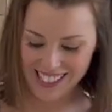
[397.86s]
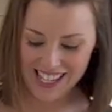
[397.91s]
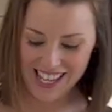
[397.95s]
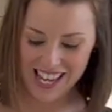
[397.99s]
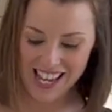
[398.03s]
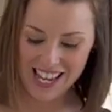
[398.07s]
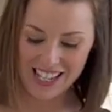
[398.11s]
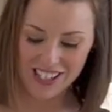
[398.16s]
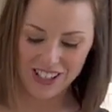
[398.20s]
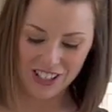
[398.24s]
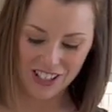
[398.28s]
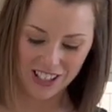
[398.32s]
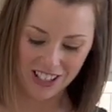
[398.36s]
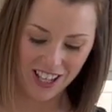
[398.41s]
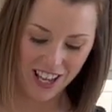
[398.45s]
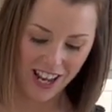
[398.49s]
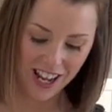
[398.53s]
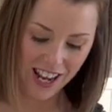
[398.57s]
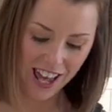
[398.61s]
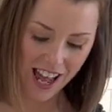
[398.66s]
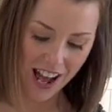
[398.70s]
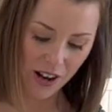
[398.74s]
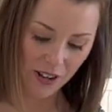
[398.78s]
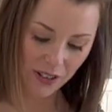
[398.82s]
and just
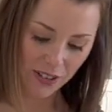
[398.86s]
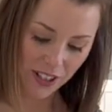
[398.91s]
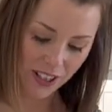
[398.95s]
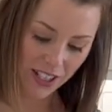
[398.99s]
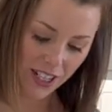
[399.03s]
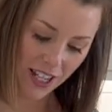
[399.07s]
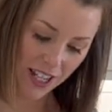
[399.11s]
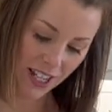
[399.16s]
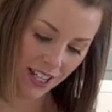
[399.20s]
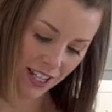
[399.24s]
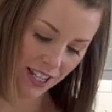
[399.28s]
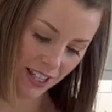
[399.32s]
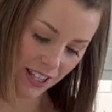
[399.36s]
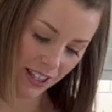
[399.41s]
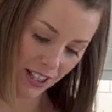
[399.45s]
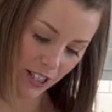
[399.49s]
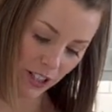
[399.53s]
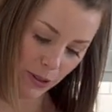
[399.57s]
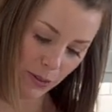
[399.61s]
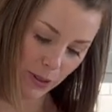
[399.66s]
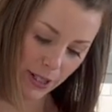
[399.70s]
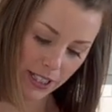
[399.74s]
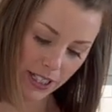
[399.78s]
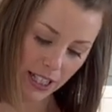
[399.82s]
cut out
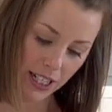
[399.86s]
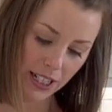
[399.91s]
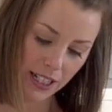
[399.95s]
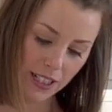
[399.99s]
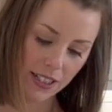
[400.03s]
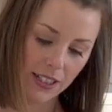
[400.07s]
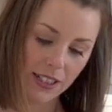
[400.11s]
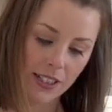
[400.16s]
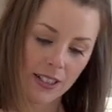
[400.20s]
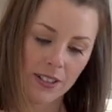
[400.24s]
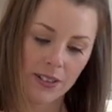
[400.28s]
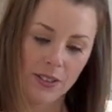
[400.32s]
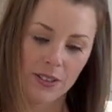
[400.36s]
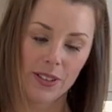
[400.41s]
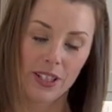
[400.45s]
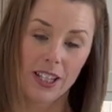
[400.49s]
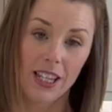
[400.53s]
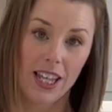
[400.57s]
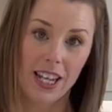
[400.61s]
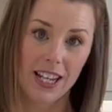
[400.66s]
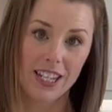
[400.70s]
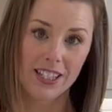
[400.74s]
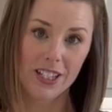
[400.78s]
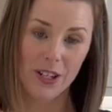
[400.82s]
those biscuits,
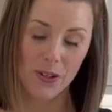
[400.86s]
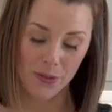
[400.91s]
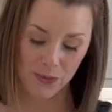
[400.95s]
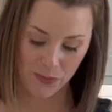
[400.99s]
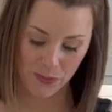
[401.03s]
like so.